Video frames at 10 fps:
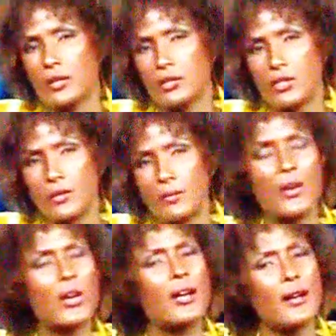changed,
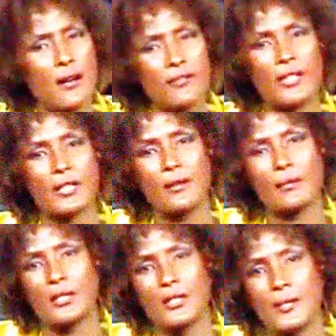but not enough, as I
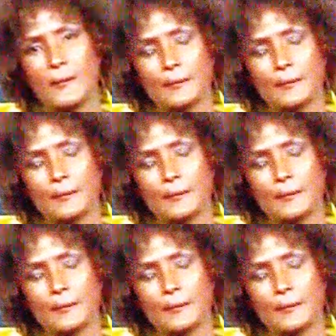must say.